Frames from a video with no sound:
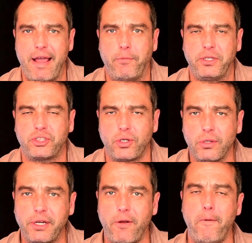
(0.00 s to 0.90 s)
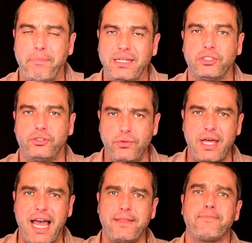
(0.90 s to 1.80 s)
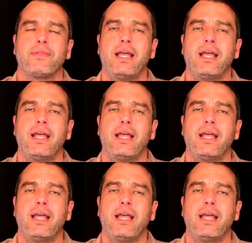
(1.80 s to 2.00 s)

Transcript: And we certainly are hoping to do that